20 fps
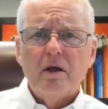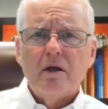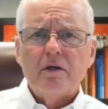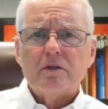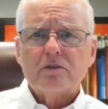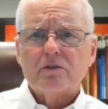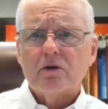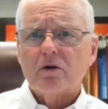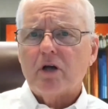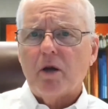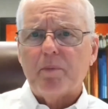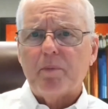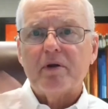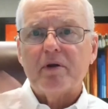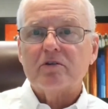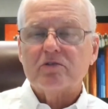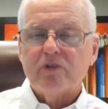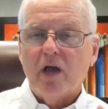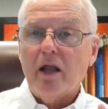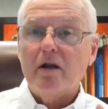So a couple
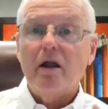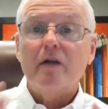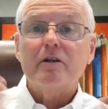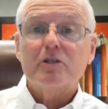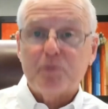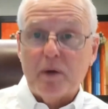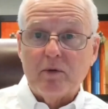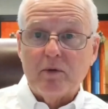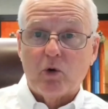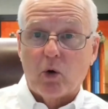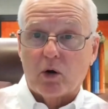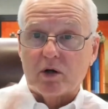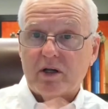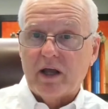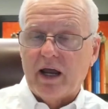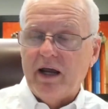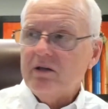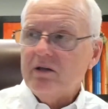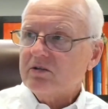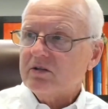years later, another Supreme Court
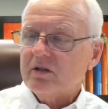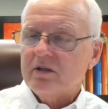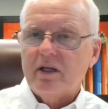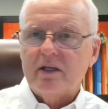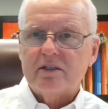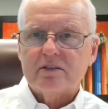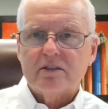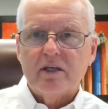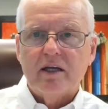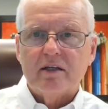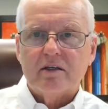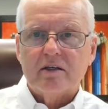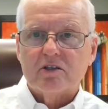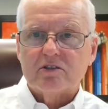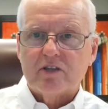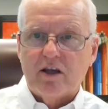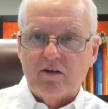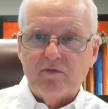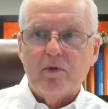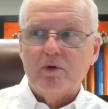case, they said,
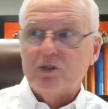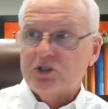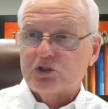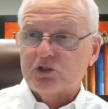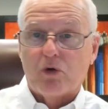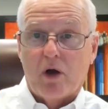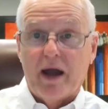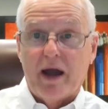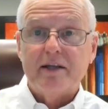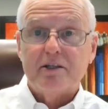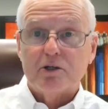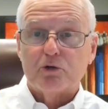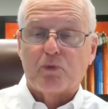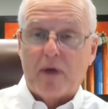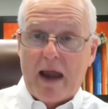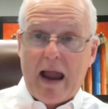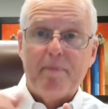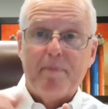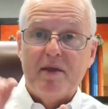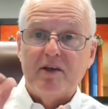because government was trying to
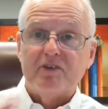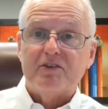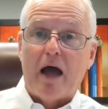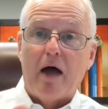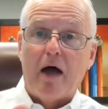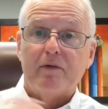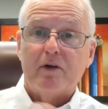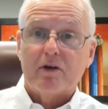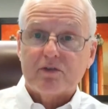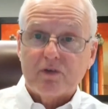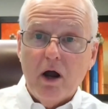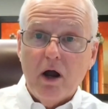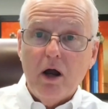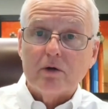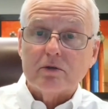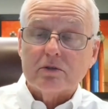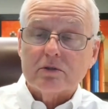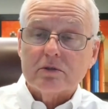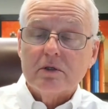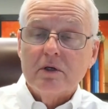ram this down their
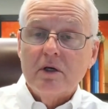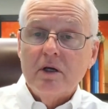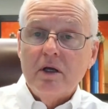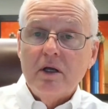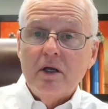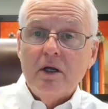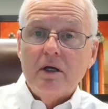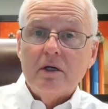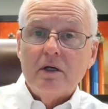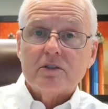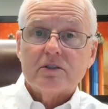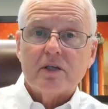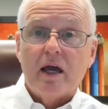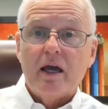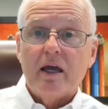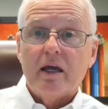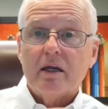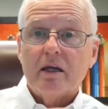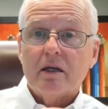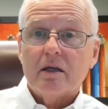throats,
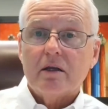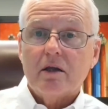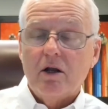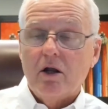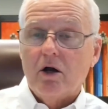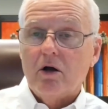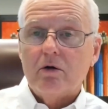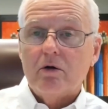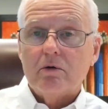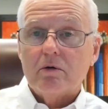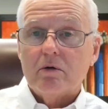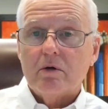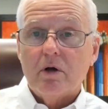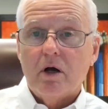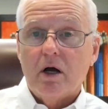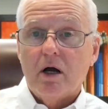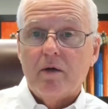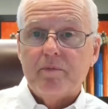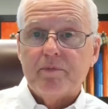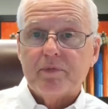saying,
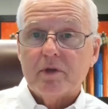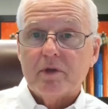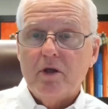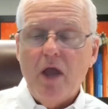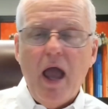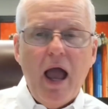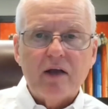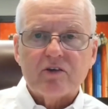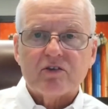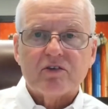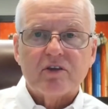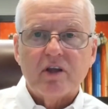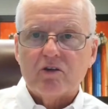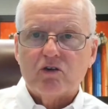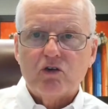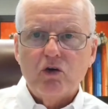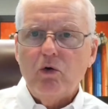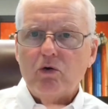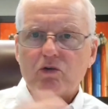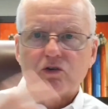yes,
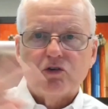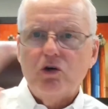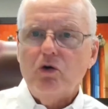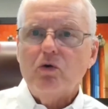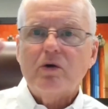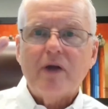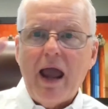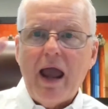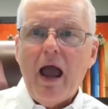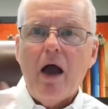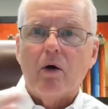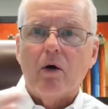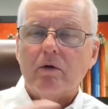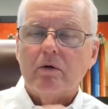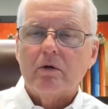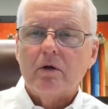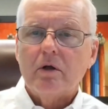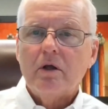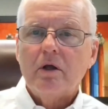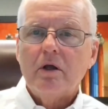two count.
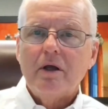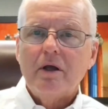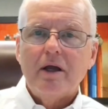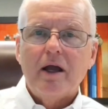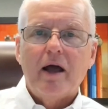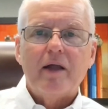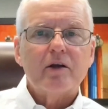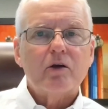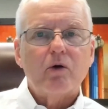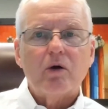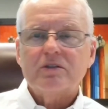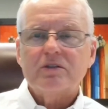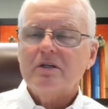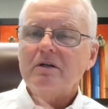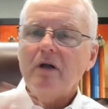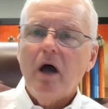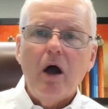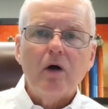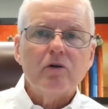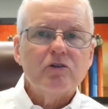And the court said,
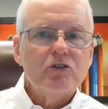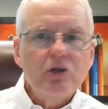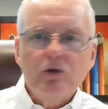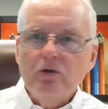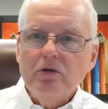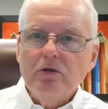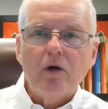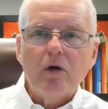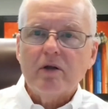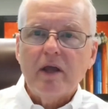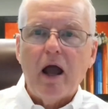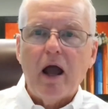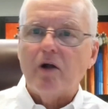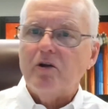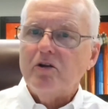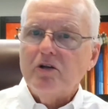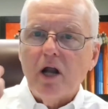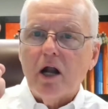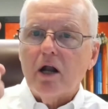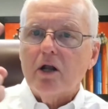no, two don't
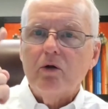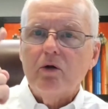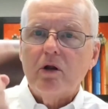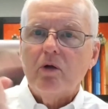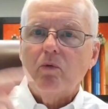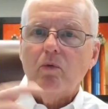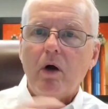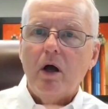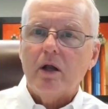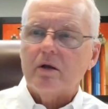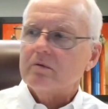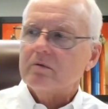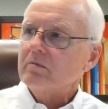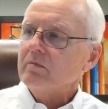count. You got to do it in one.